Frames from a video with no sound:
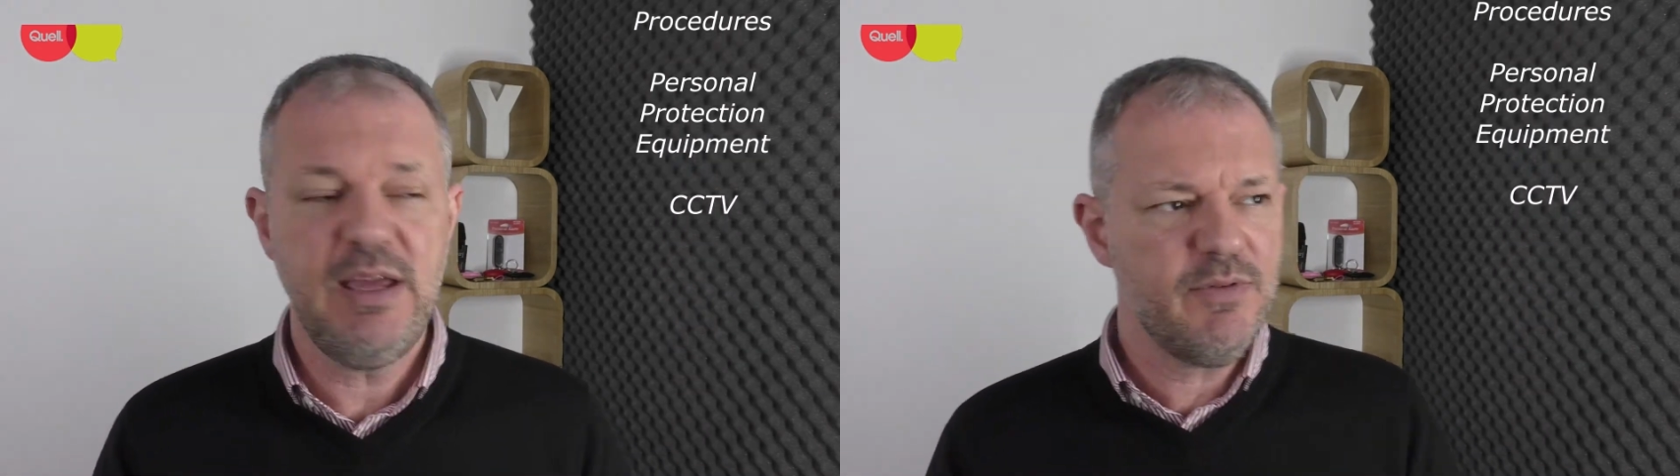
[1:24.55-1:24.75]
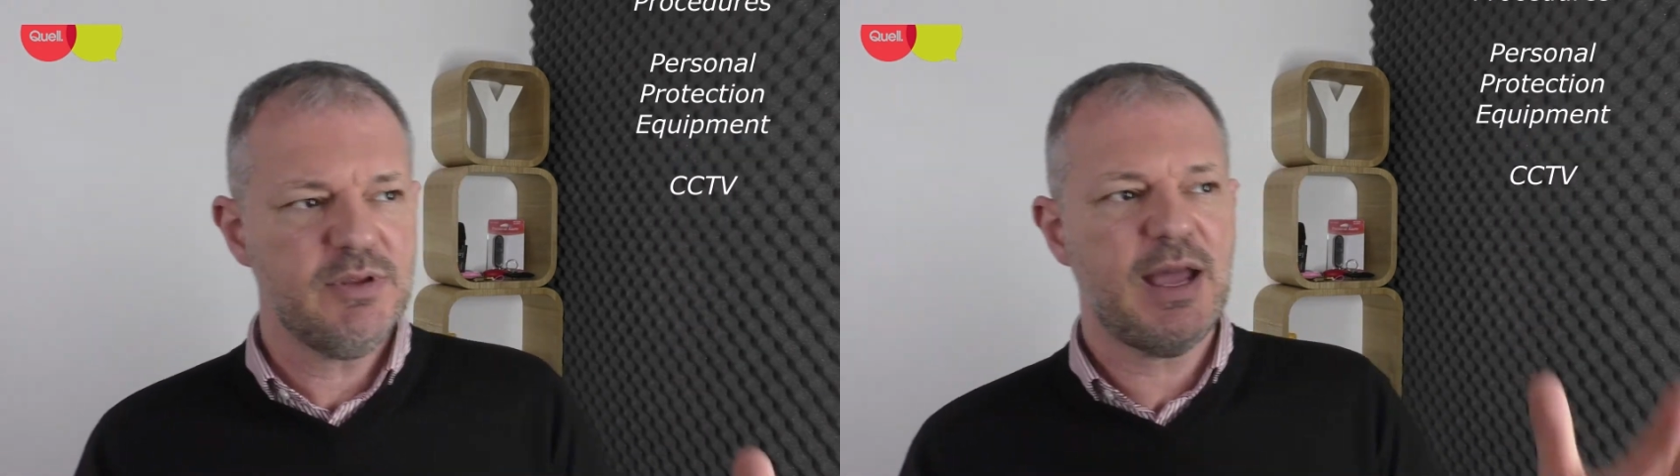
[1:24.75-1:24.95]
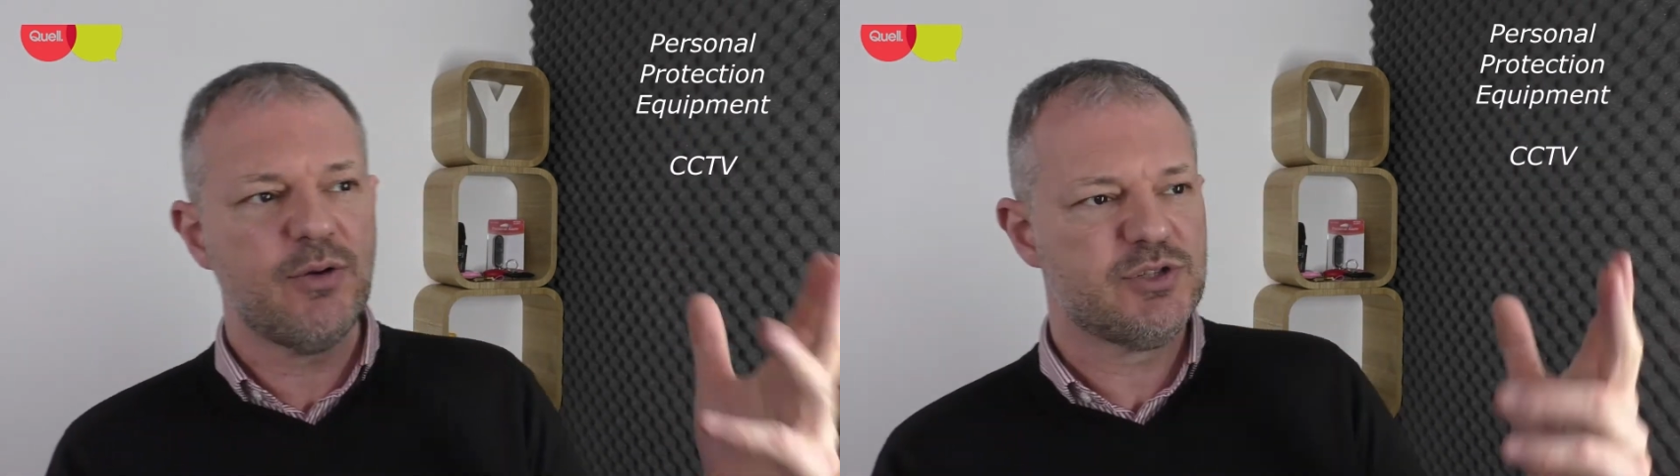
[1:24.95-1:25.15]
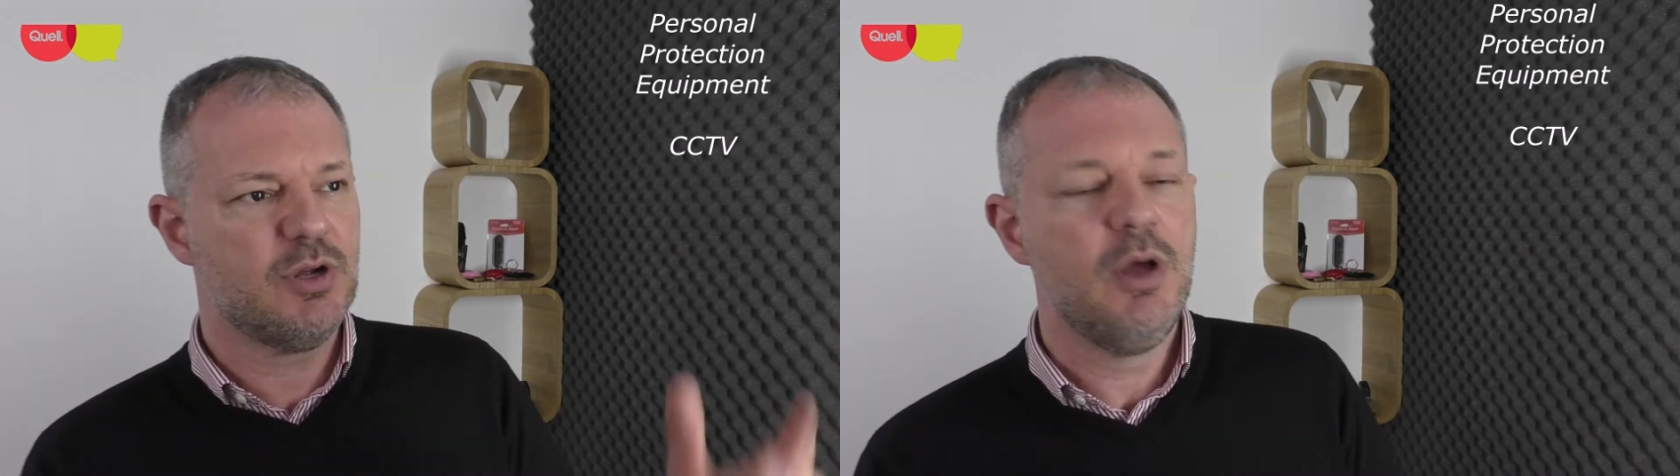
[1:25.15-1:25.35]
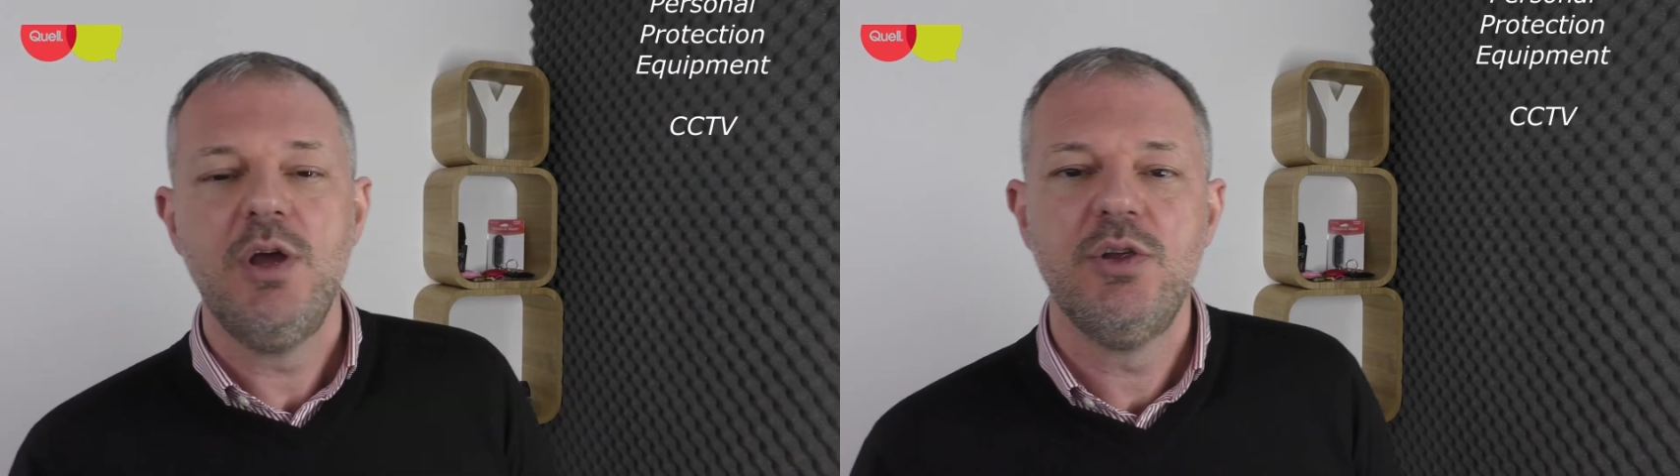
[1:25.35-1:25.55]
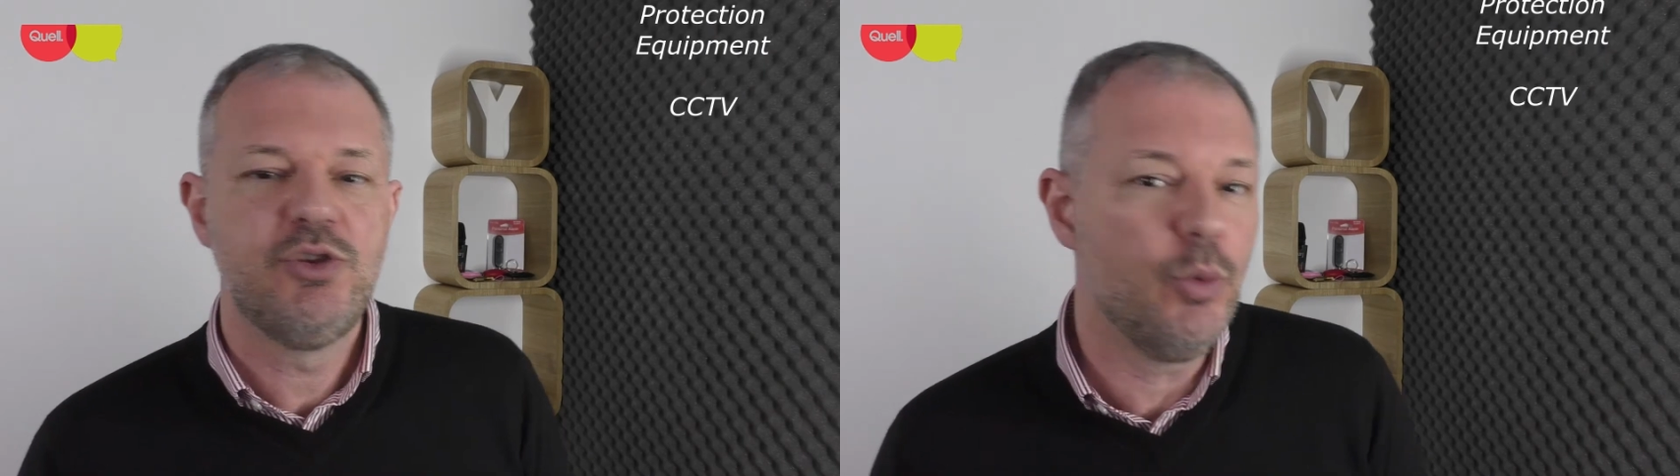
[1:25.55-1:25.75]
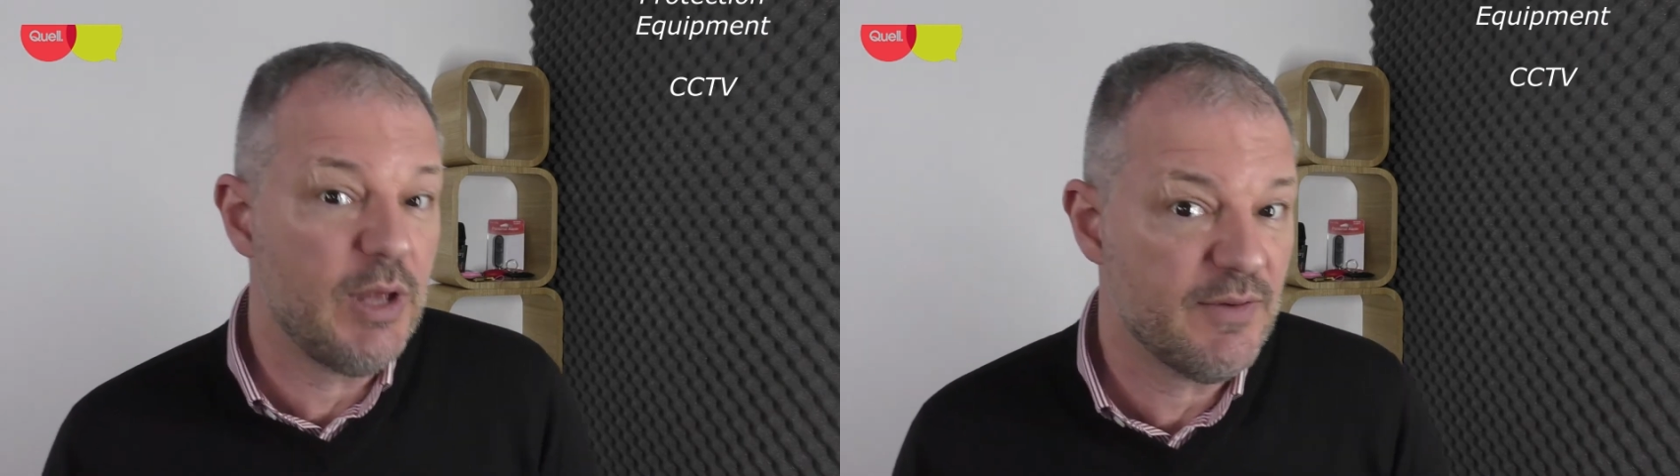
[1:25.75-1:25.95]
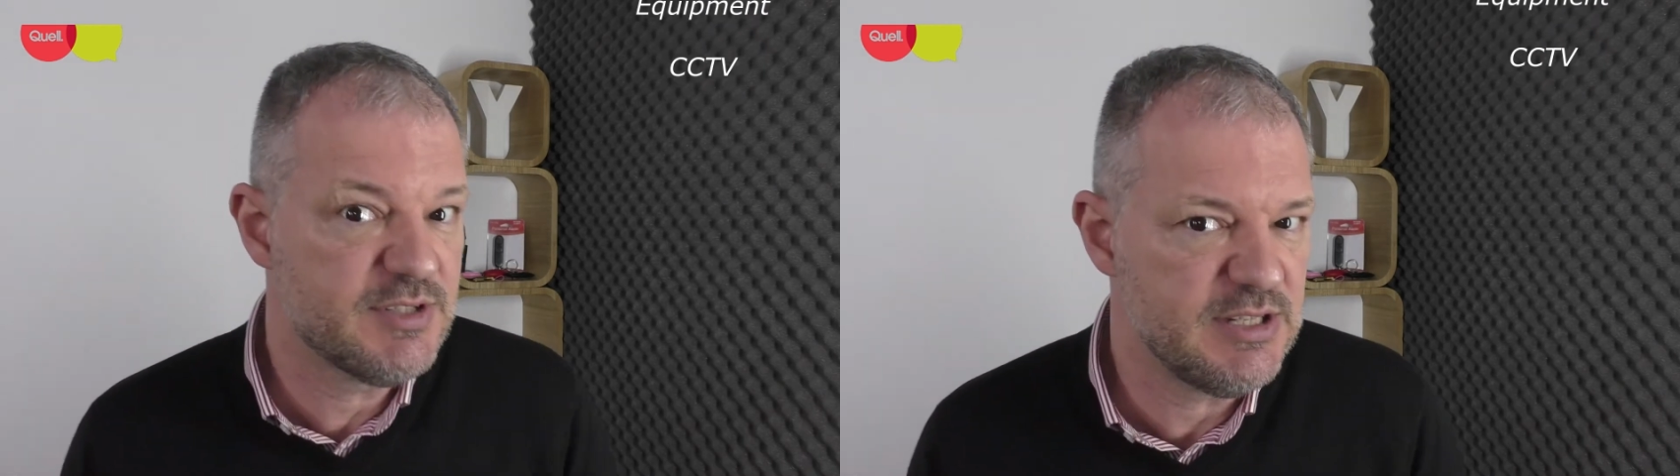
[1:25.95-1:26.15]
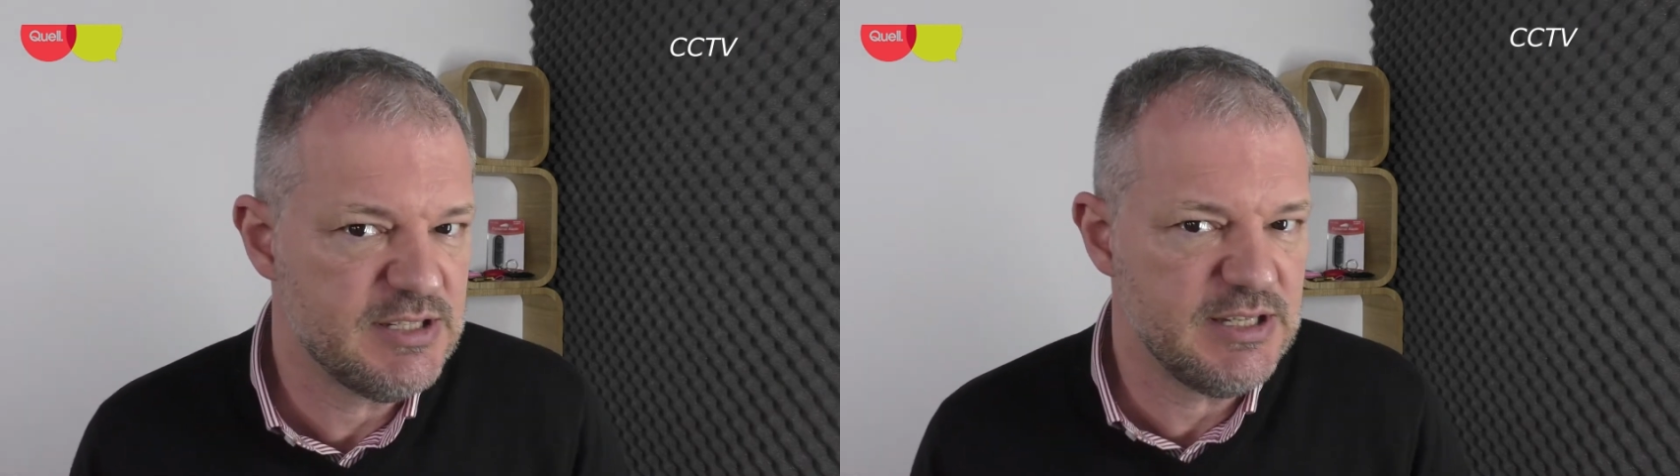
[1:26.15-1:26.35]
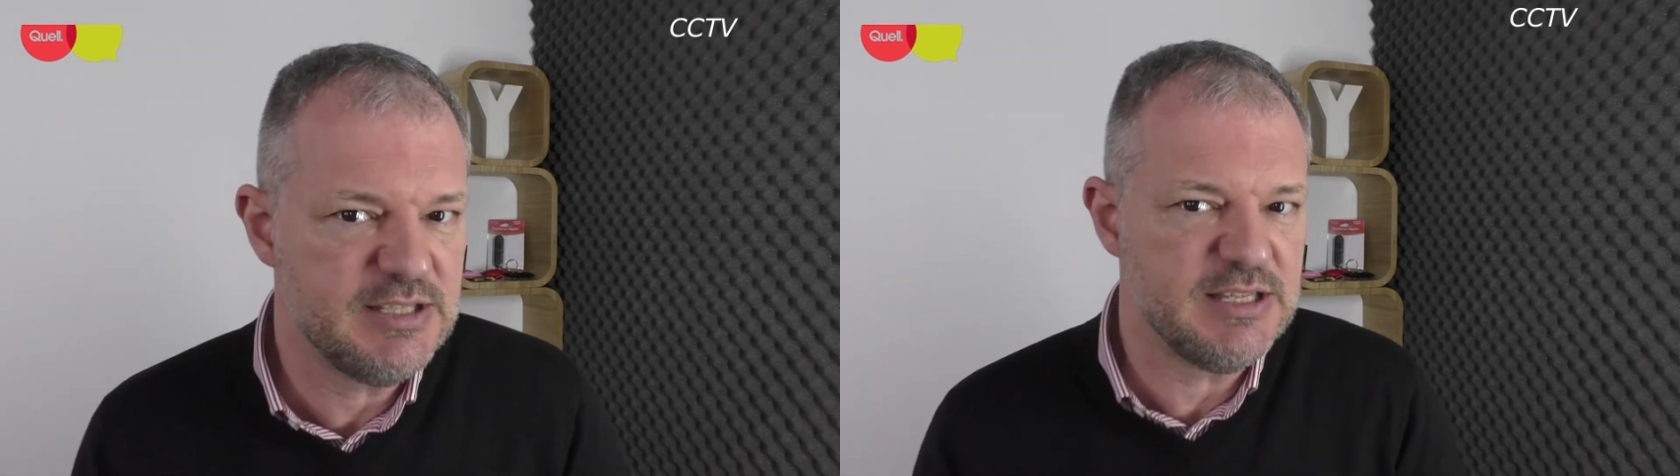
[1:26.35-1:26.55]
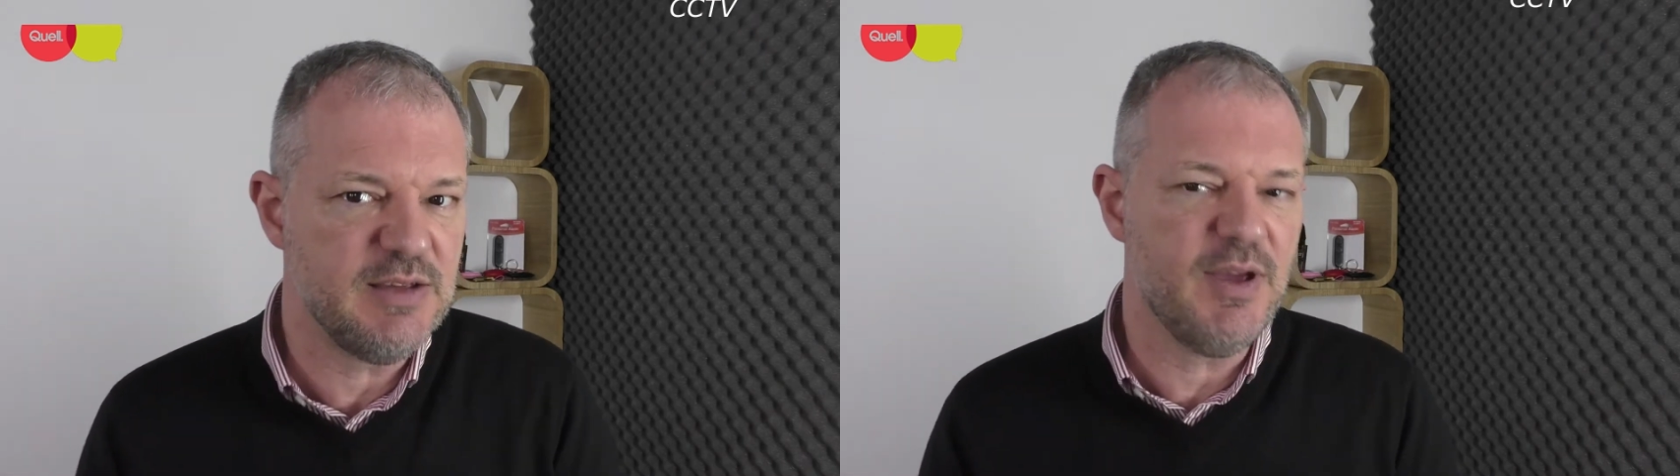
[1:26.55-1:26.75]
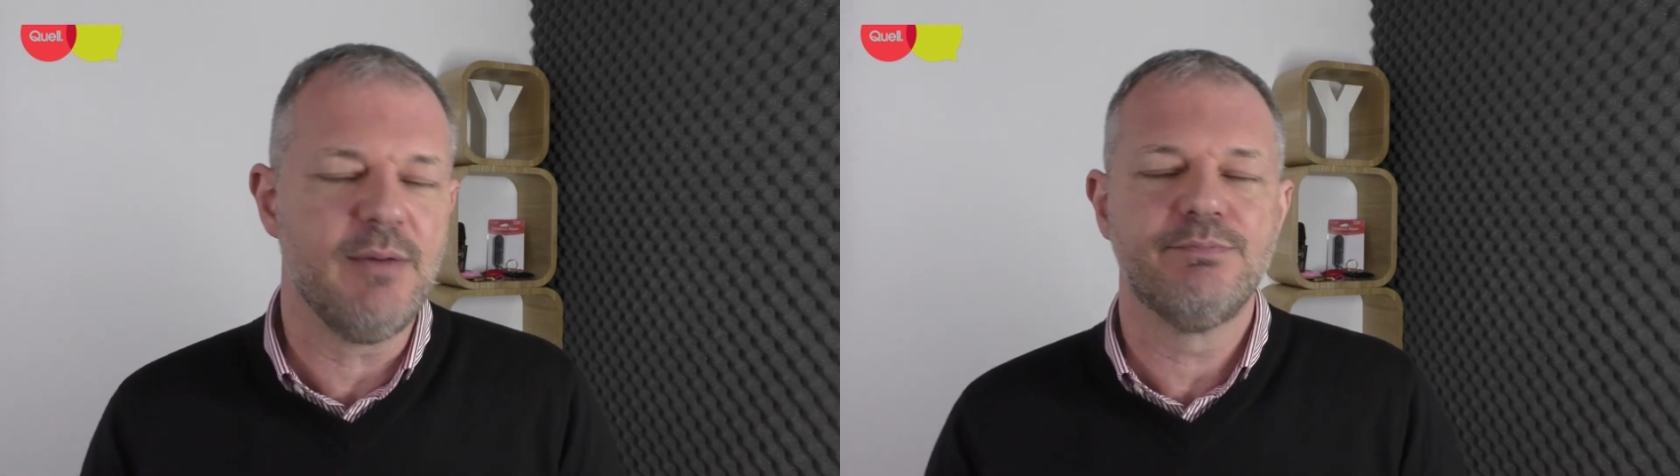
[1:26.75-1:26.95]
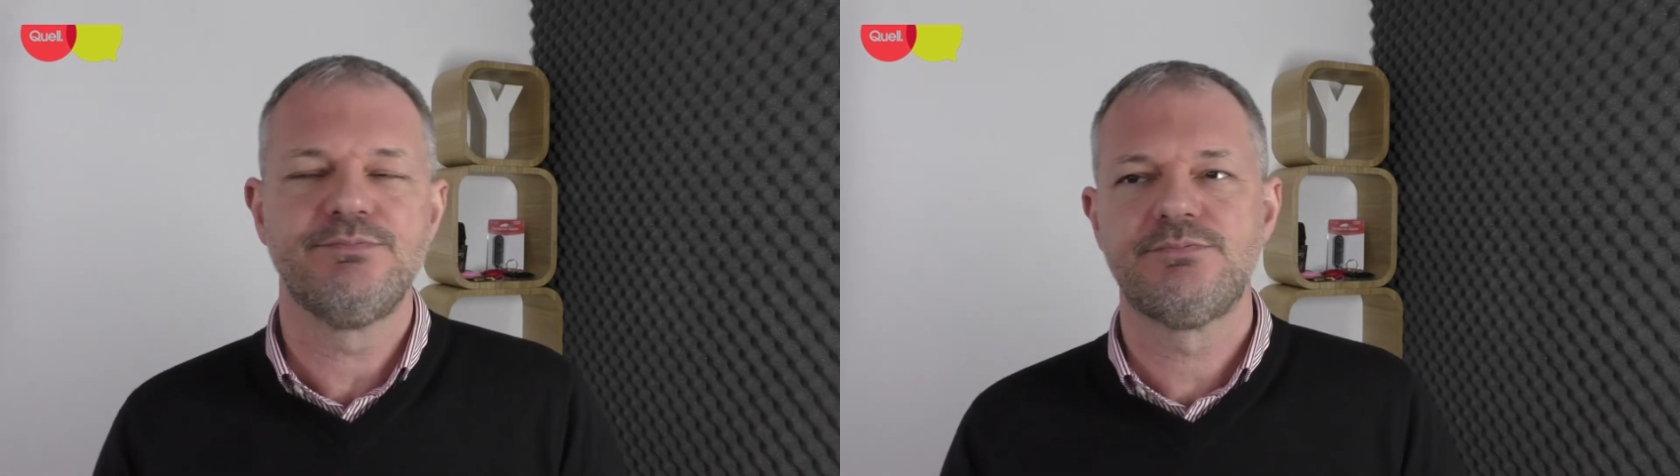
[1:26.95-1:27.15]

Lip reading: Even down to, do we have CCTV?